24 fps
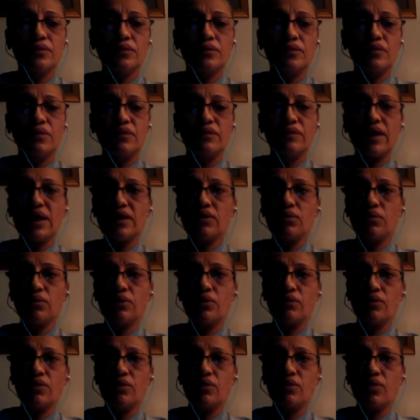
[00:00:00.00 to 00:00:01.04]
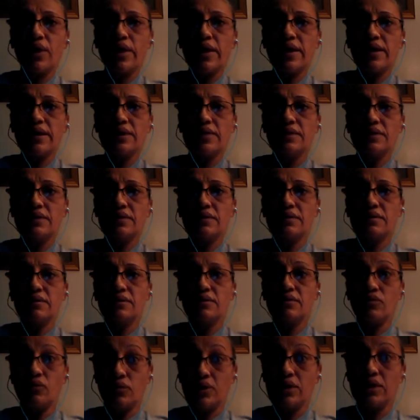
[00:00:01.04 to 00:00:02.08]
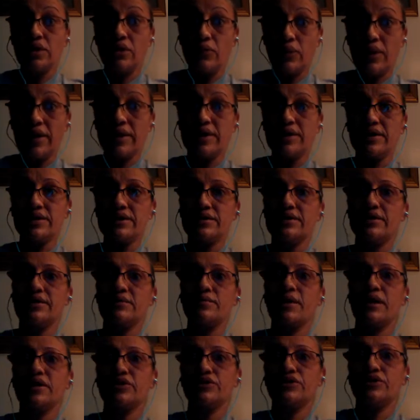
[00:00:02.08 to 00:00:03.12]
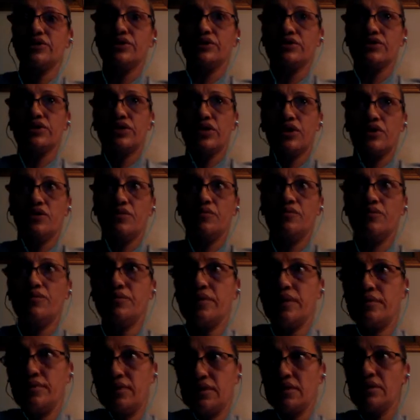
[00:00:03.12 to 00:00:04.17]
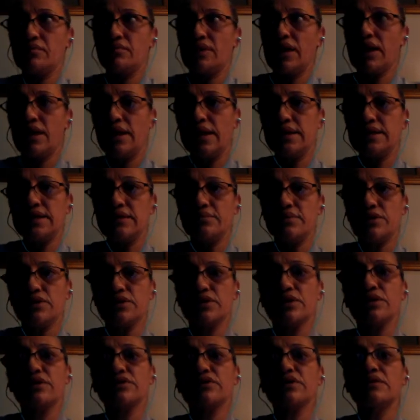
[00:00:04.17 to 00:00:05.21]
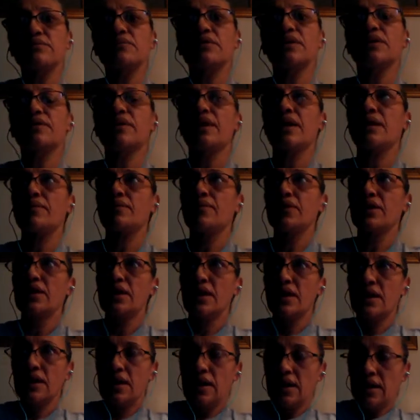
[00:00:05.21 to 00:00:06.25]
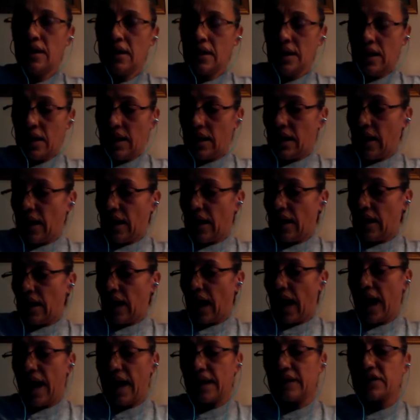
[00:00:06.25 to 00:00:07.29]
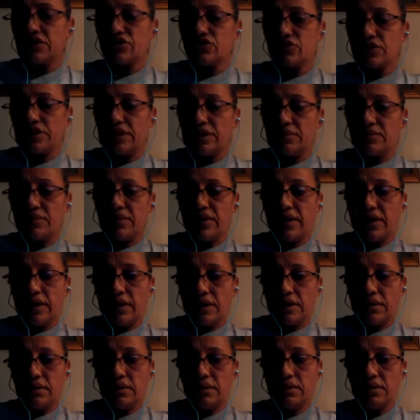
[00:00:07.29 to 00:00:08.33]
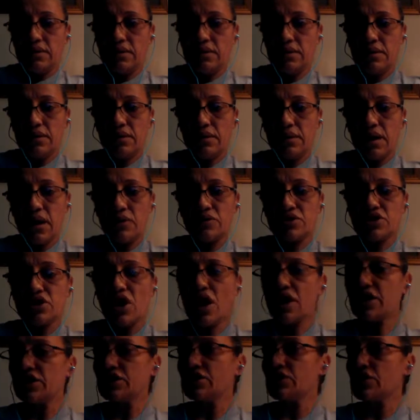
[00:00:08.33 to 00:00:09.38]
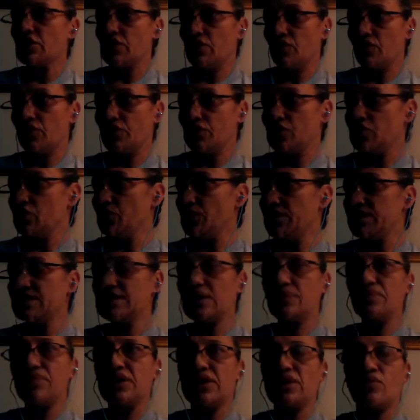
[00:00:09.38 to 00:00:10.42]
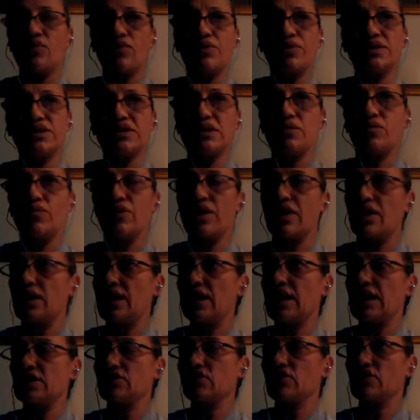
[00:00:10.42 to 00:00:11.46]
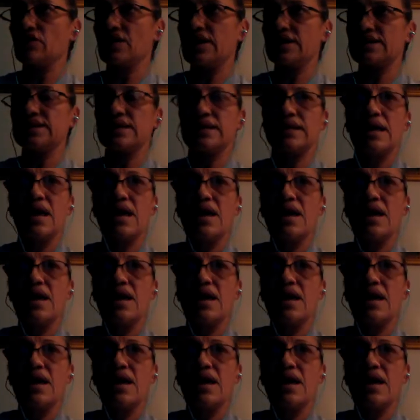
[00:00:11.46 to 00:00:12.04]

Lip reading: We were really awakened here about 2 years ago, maybe 18 months ago, something like that. I had a dream that I was talking to her. We were doing something, and we were somewhere, and I told her, I said,